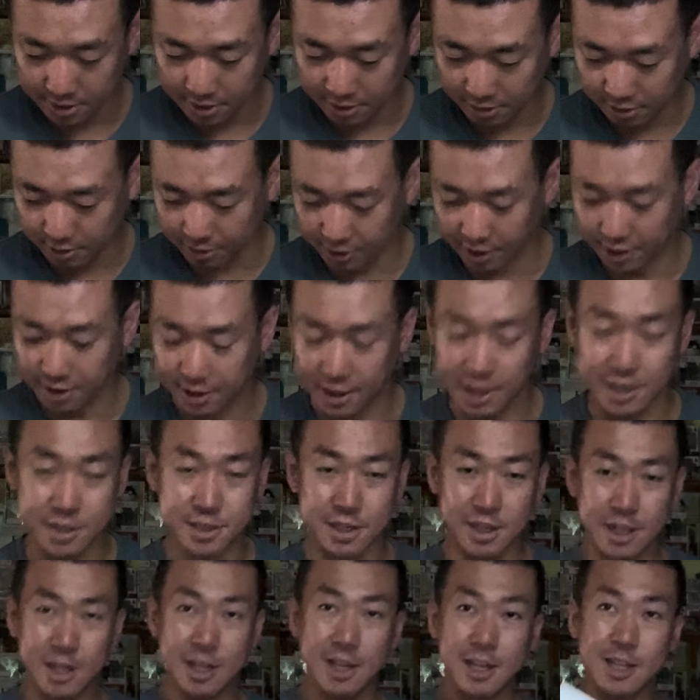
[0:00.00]
Oh yeah,
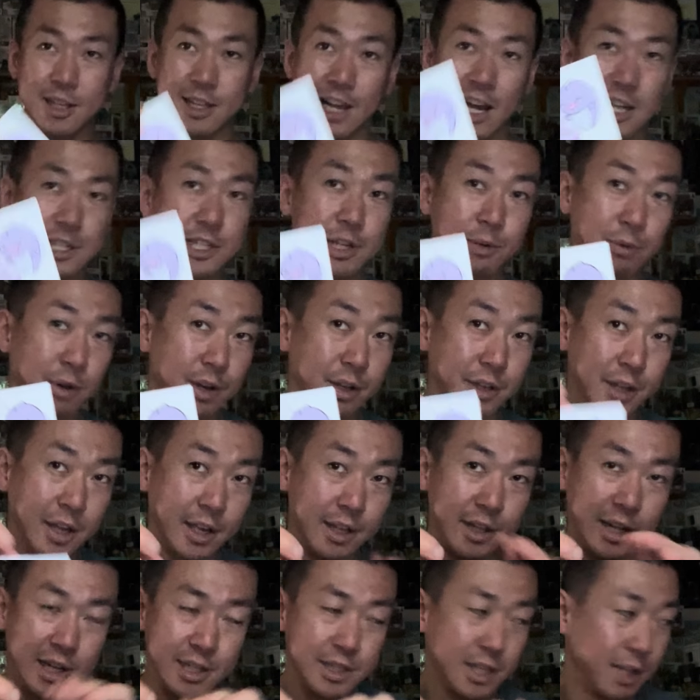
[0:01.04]
that's the one.
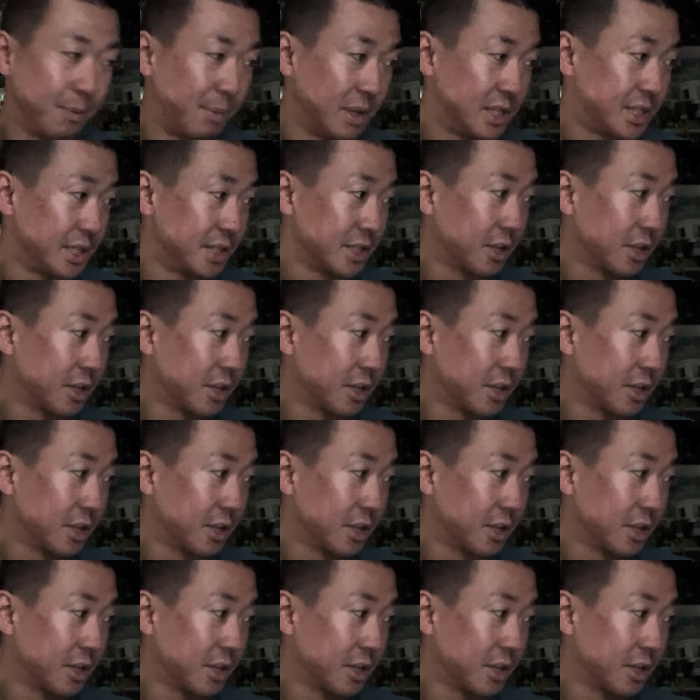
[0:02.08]
That's the business